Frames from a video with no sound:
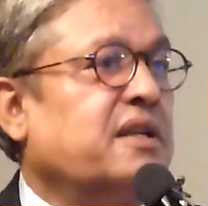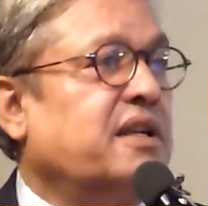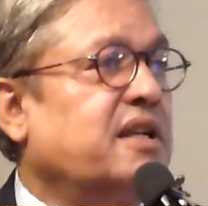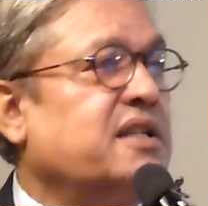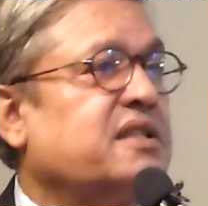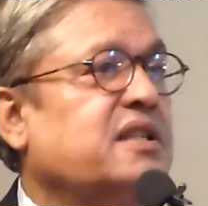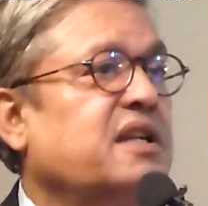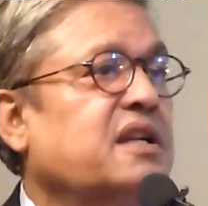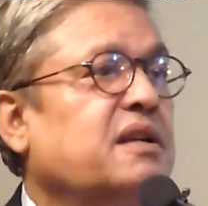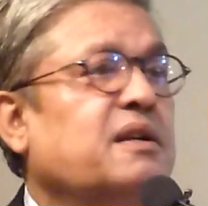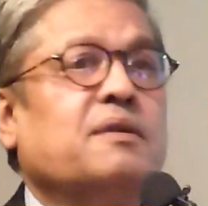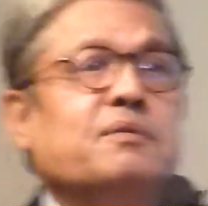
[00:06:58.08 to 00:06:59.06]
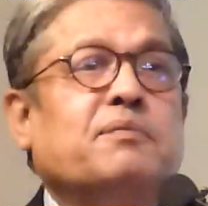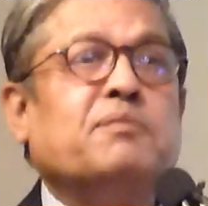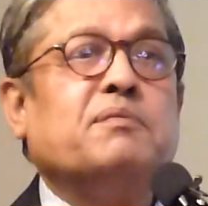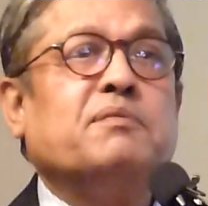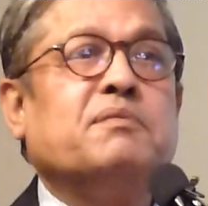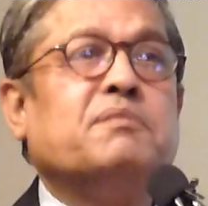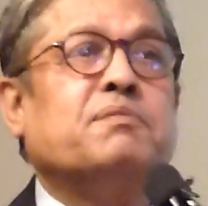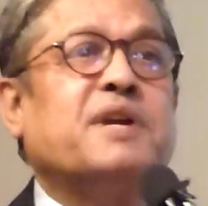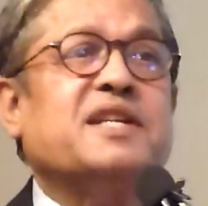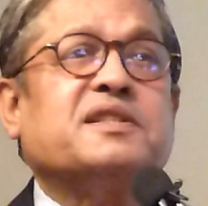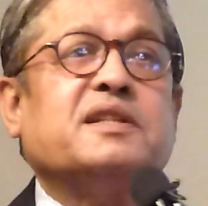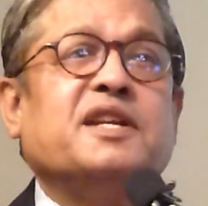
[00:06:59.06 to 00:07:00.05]
is the
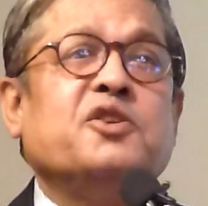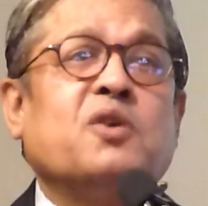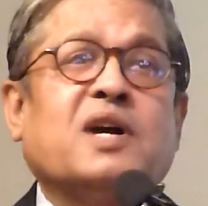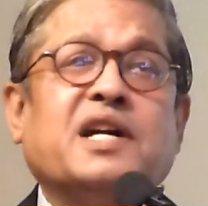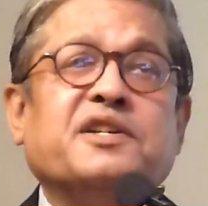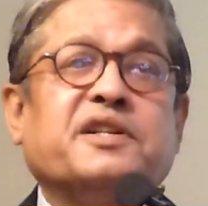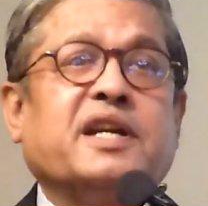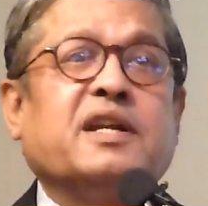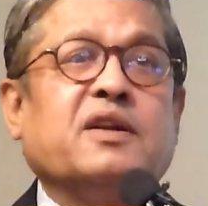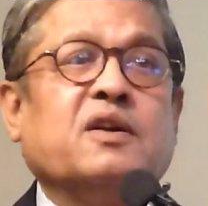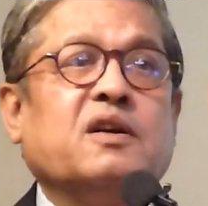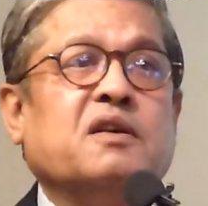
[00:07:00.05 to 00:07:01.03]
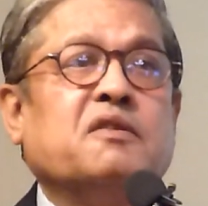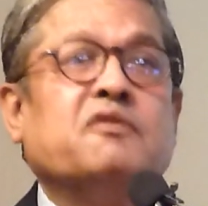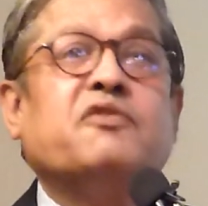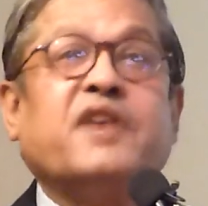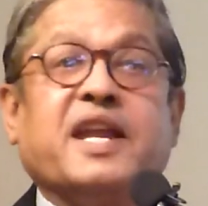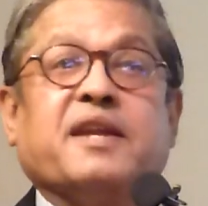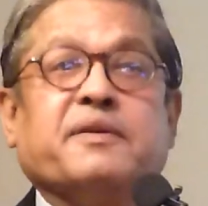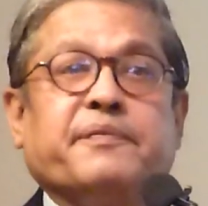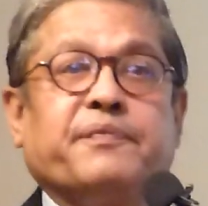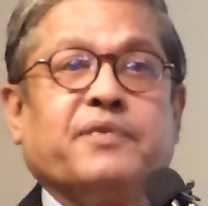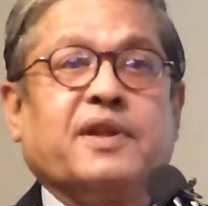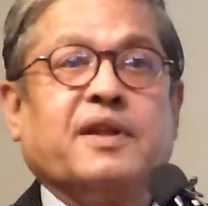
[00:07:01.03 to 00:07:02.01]
press in your country free?
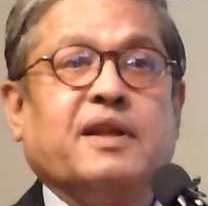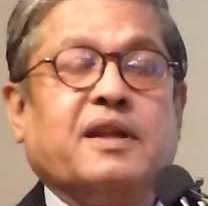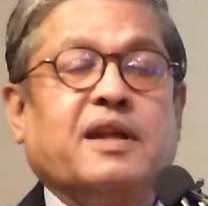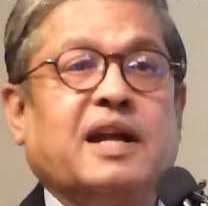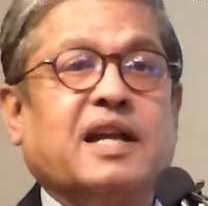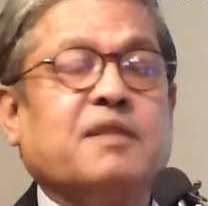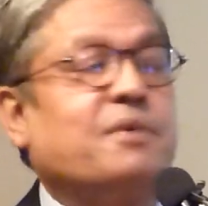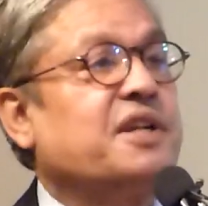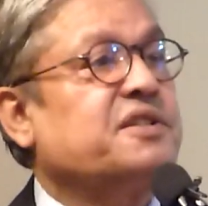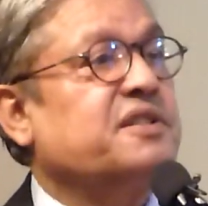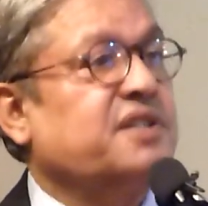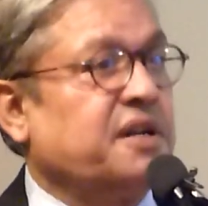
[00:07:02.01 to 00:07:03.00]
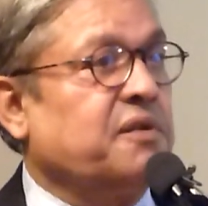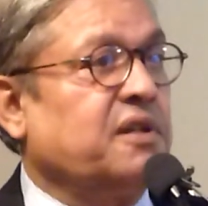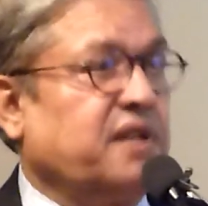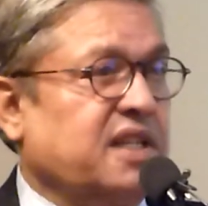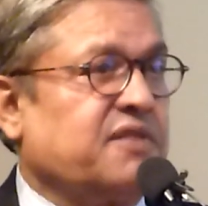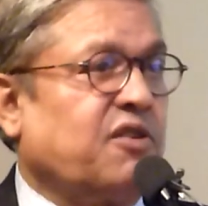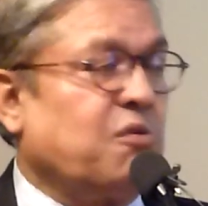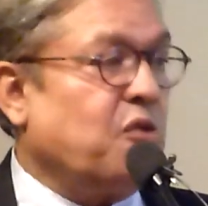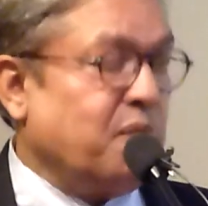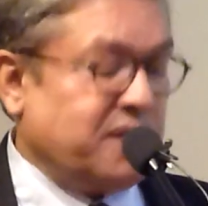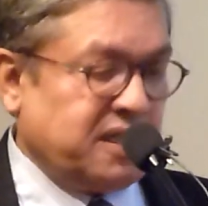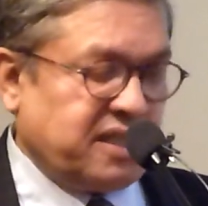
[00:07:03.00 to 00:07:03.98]
And the President General thinks for a
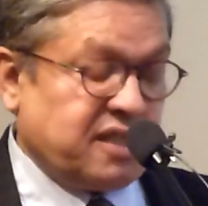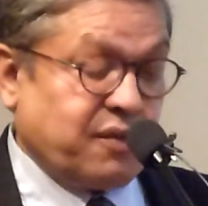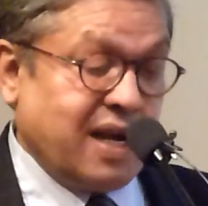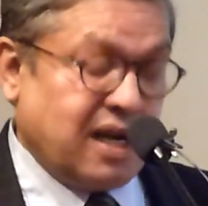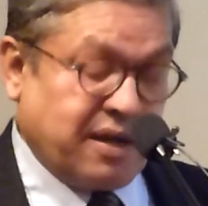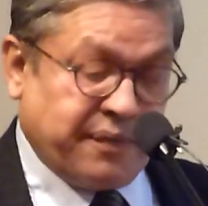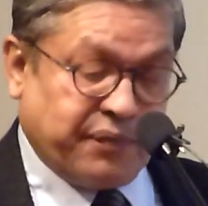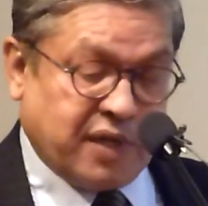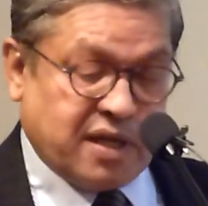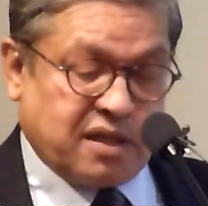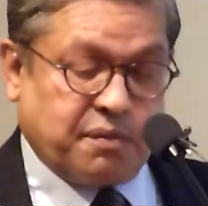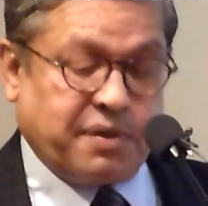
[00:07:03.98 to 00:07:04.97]
moment and says, well, the